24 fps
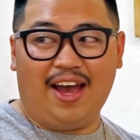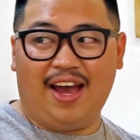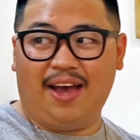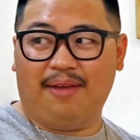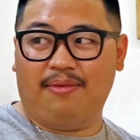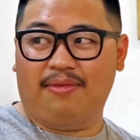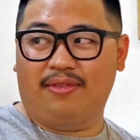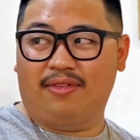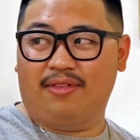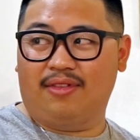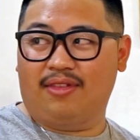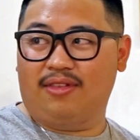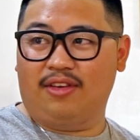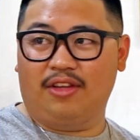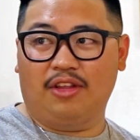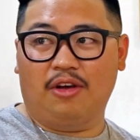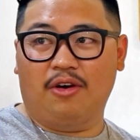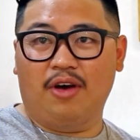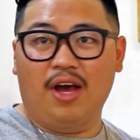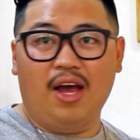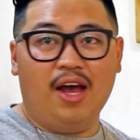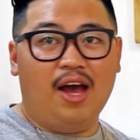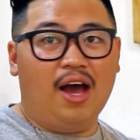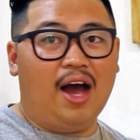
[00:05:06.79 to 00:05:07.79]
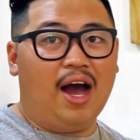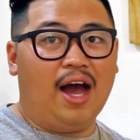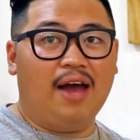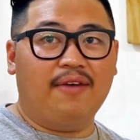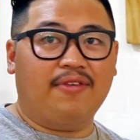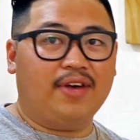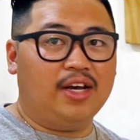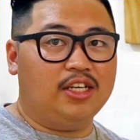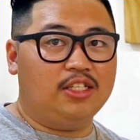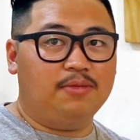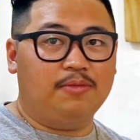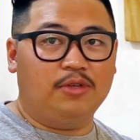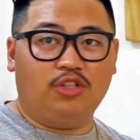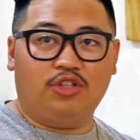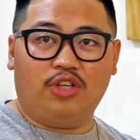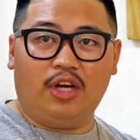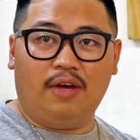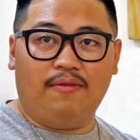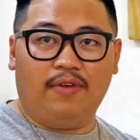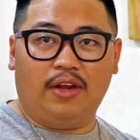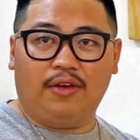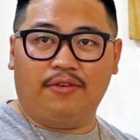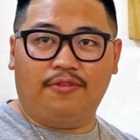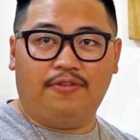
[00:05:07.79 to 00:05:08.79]
And you know, I have customers
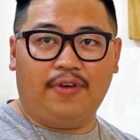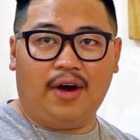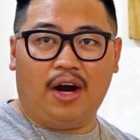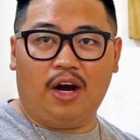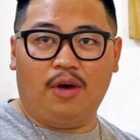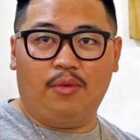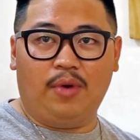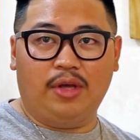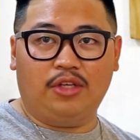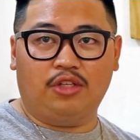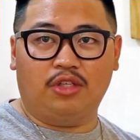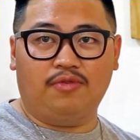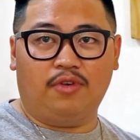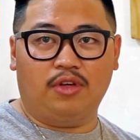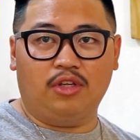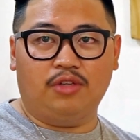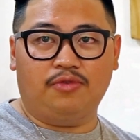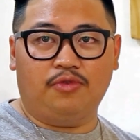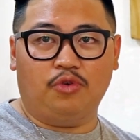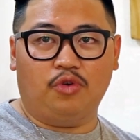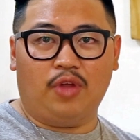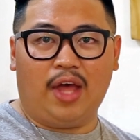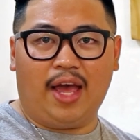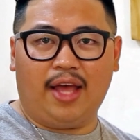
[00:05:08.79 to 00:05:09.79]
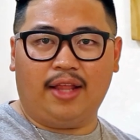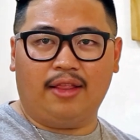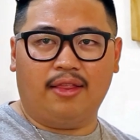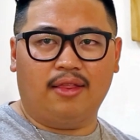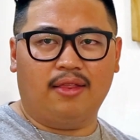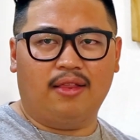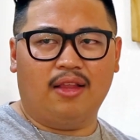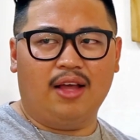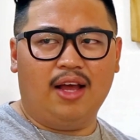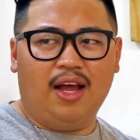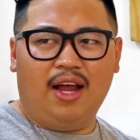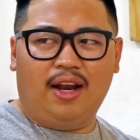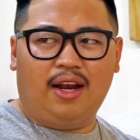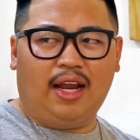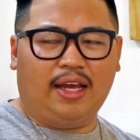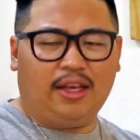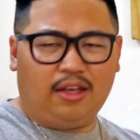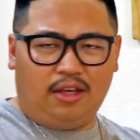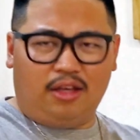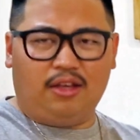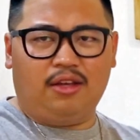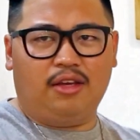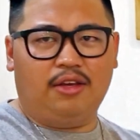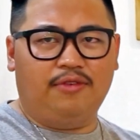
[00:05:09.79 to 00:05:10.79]
traveling far away just for this food, and
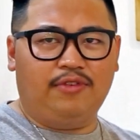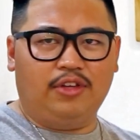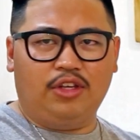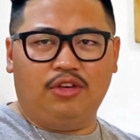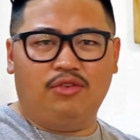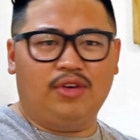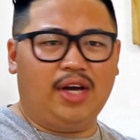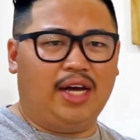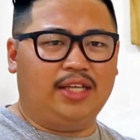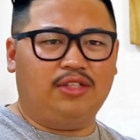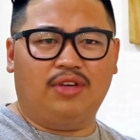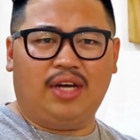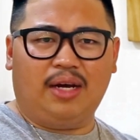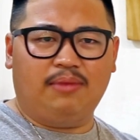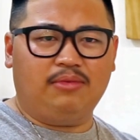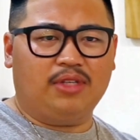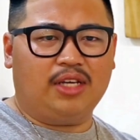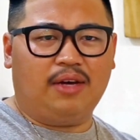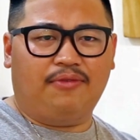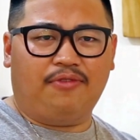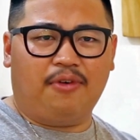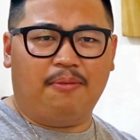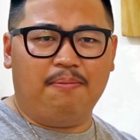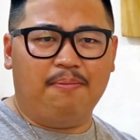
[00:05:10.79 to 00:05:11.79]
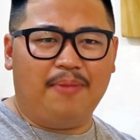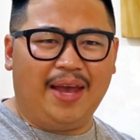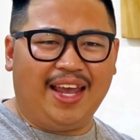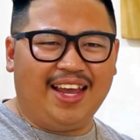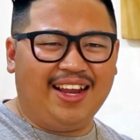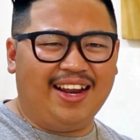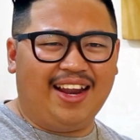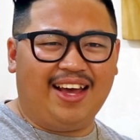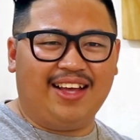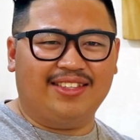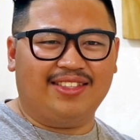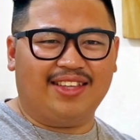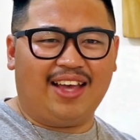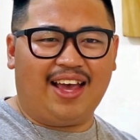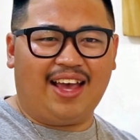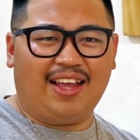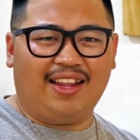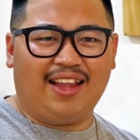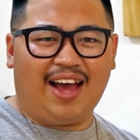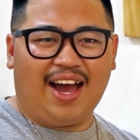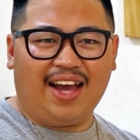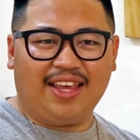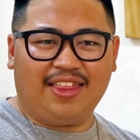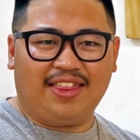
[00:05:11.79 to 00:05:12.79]
like even you guys have to come from mainland,
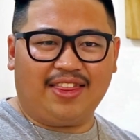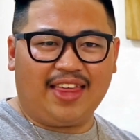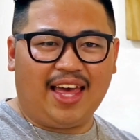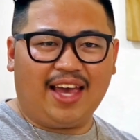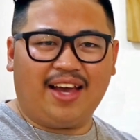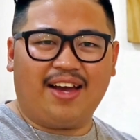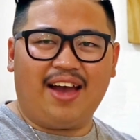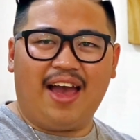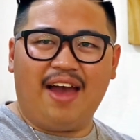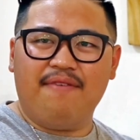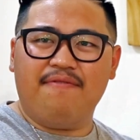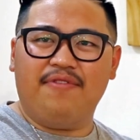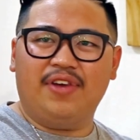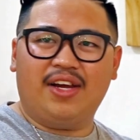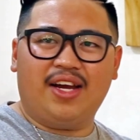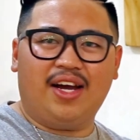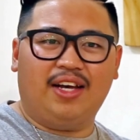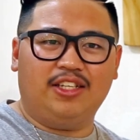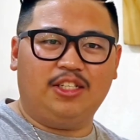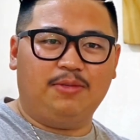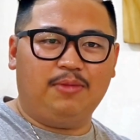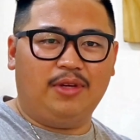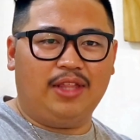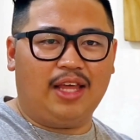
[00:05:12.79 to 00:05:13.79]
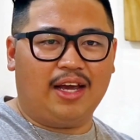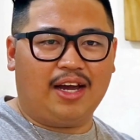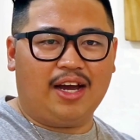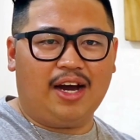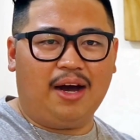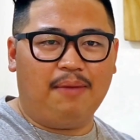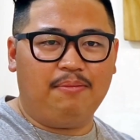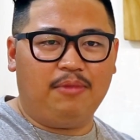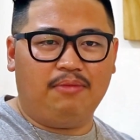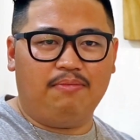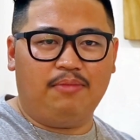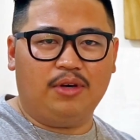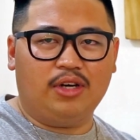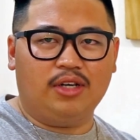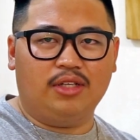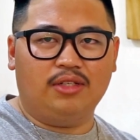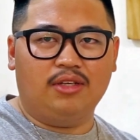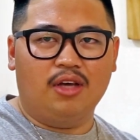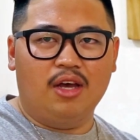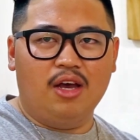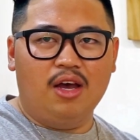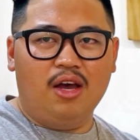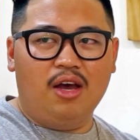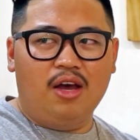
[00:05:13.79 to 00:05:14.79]
and I thank every customer that come in,
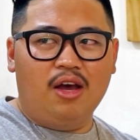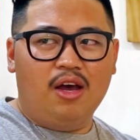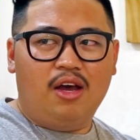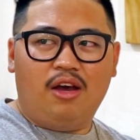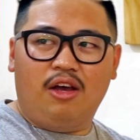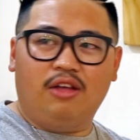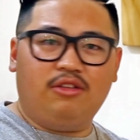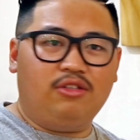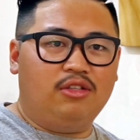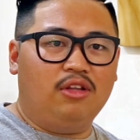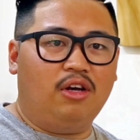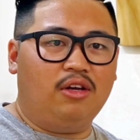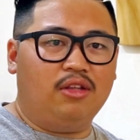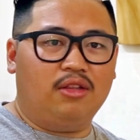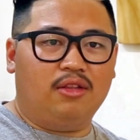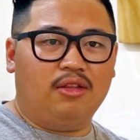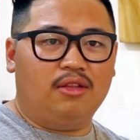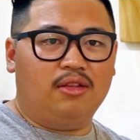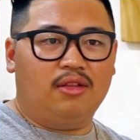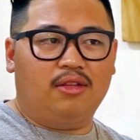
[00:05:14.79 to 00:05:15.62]
because it's not,